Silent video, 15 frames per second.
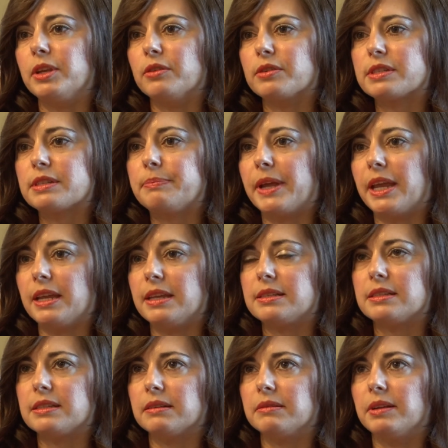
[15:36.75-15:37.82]
in your
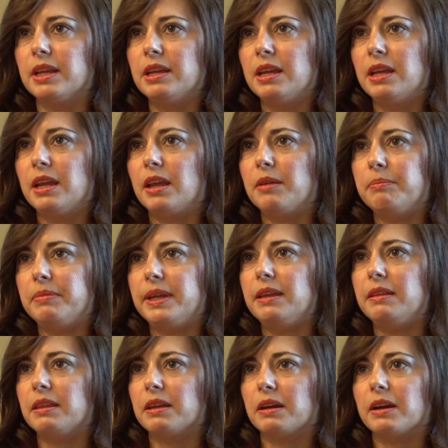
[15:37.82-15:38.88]
space and
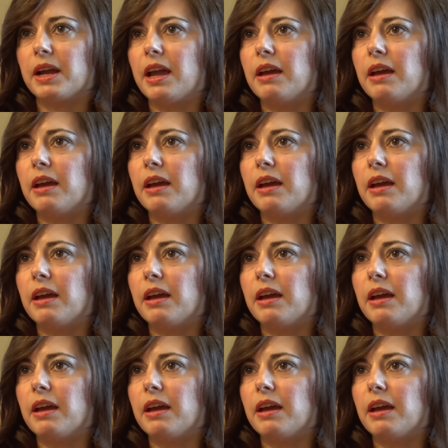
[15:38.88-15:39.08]
be there